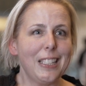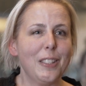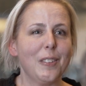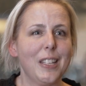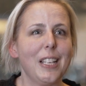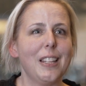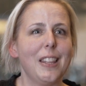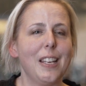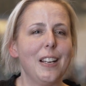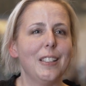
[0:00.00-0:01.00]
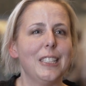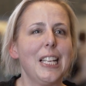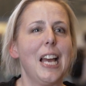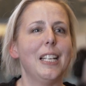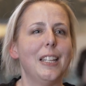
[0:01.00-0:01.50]
I don't think that there's
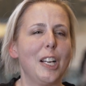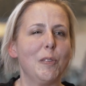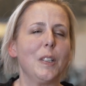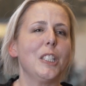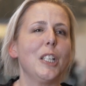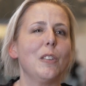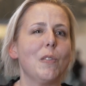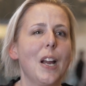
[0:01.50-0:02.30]
anything emerging